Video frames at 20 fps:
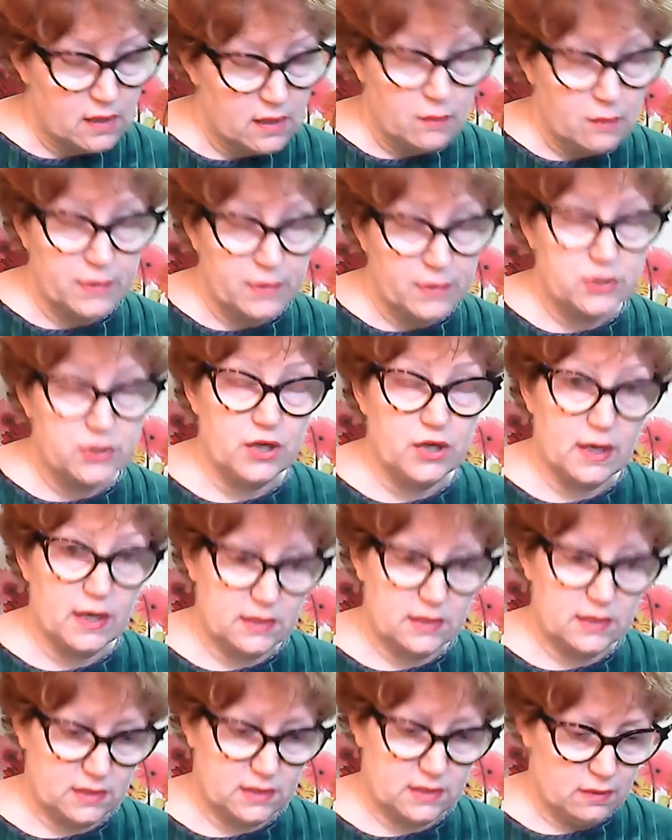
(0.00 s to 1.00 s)
but
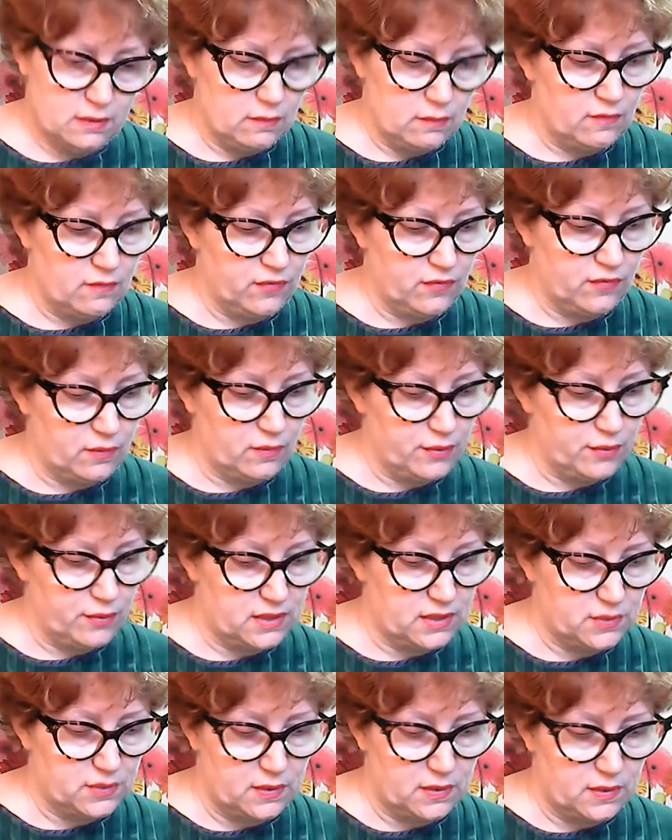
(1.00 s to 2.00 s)
Jack's
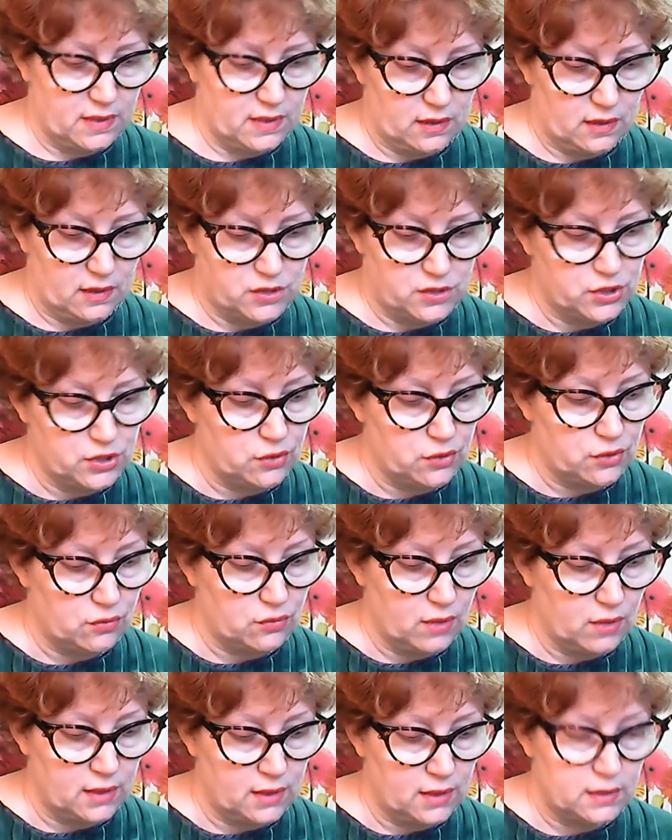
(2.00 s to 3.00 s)
footprints were there too,
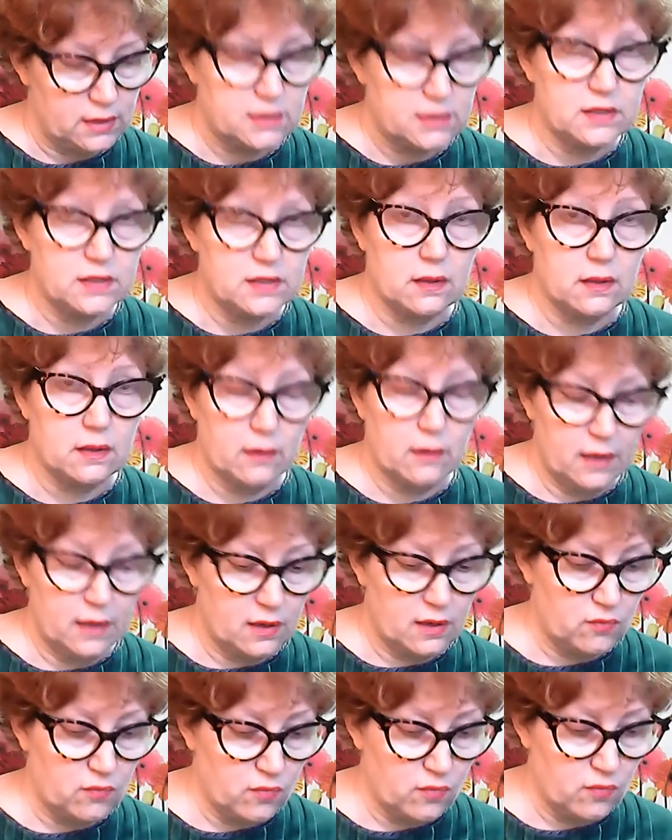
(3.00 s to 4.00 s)
and the deer
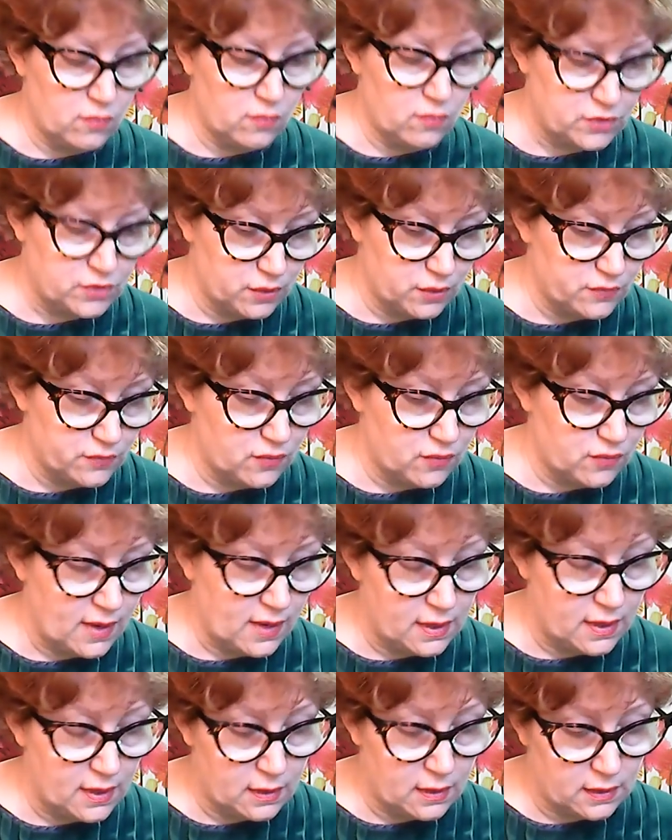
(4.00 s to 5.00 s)
had jumped right
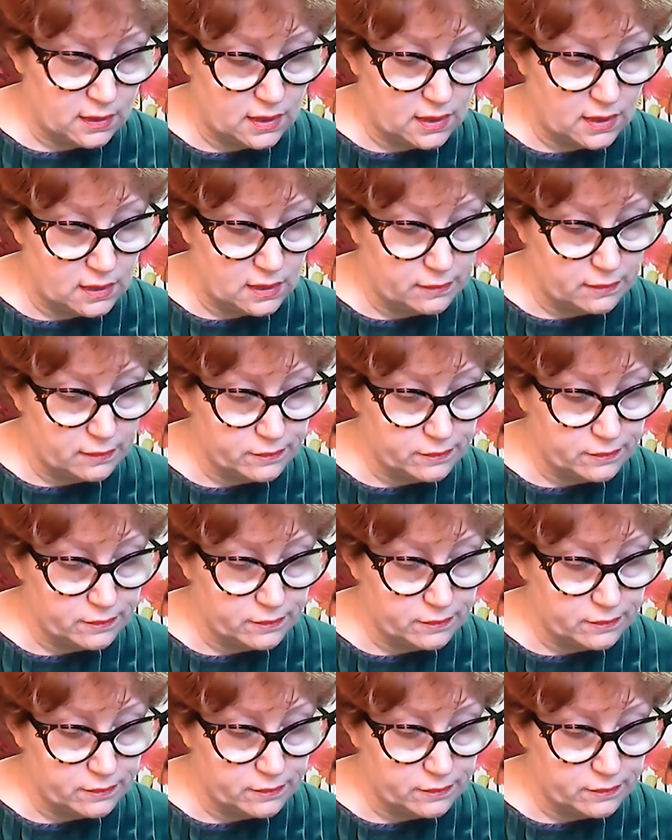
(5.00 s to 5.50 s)
out again.